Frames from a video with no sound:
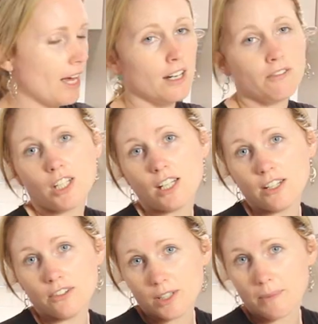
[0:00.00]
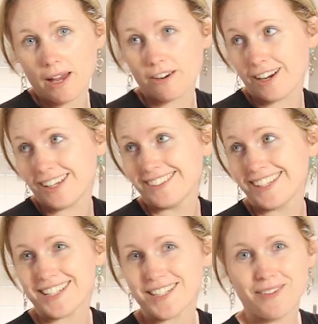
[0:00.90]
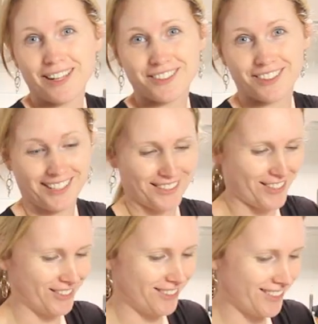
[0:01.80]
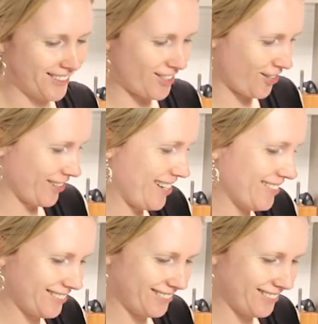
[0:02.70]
And if you can hear in the background, that's my 3-year-old toddler.